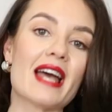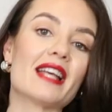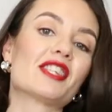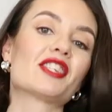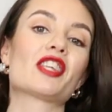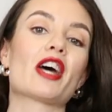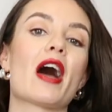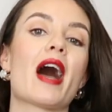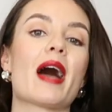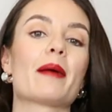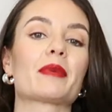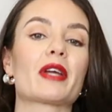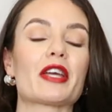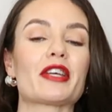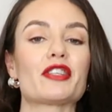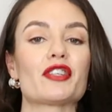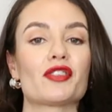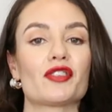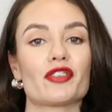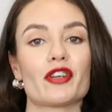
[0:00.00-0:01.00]
So I'm
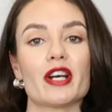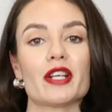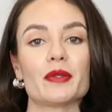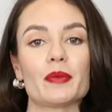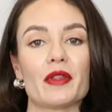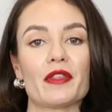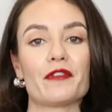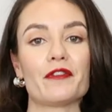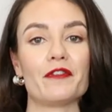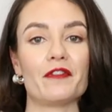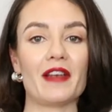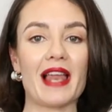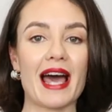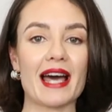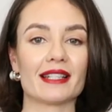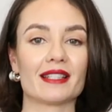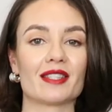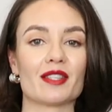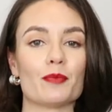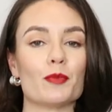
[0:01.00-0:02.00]
going to start with
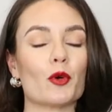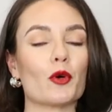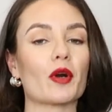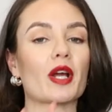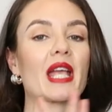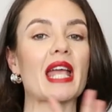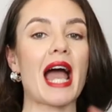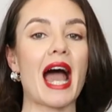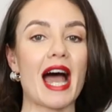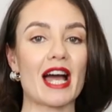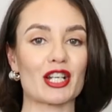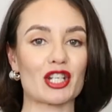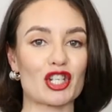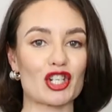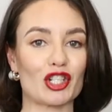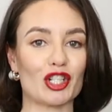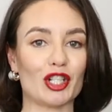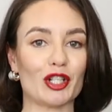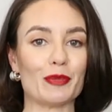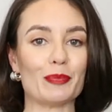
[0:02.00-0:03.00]
flat, more
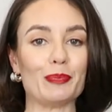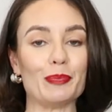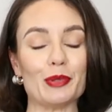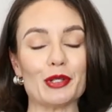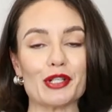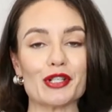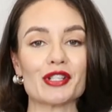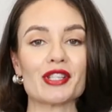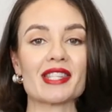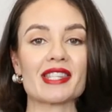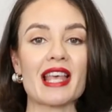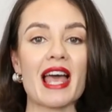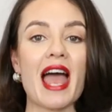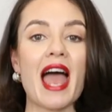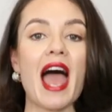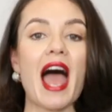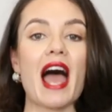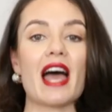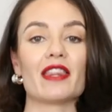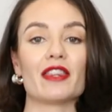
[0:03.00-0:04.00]
casual boots,
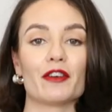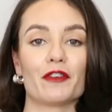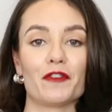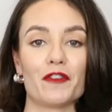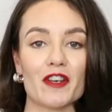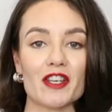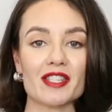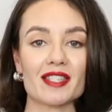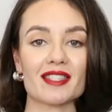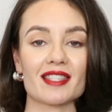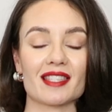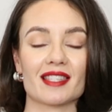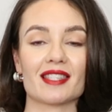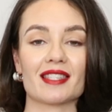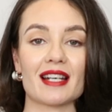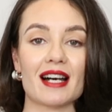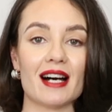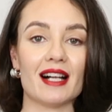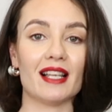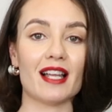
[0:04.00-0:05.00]
and the first
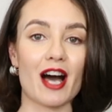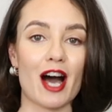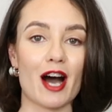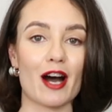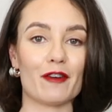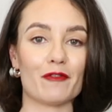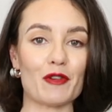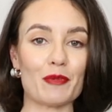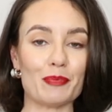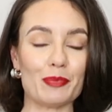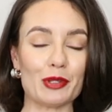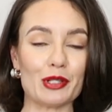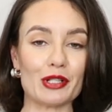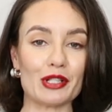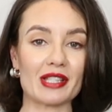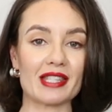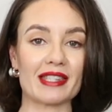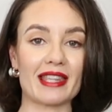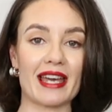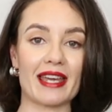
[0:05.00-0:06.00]
style of
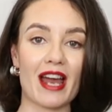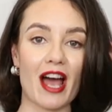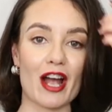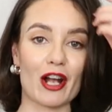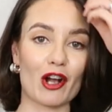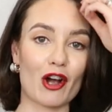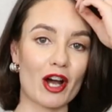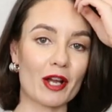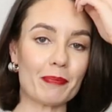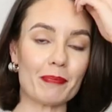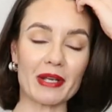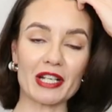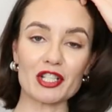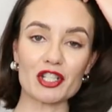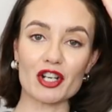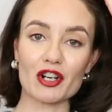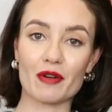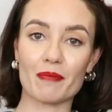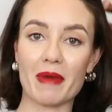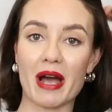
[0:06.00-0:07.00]
boots that I can't
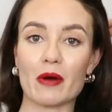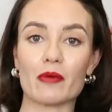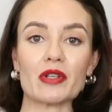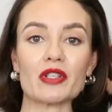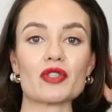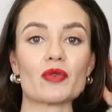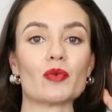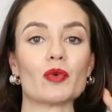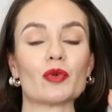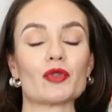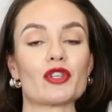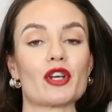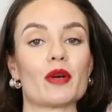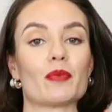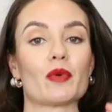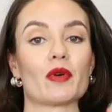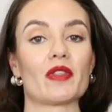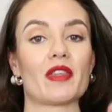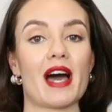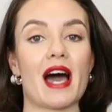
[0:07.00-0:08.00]
picture my winter
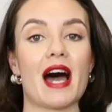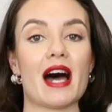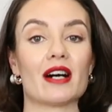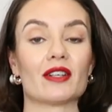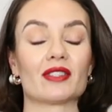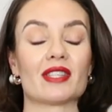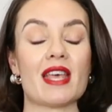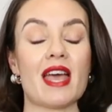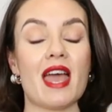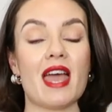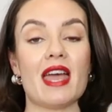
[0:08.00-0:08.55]
wardrobe without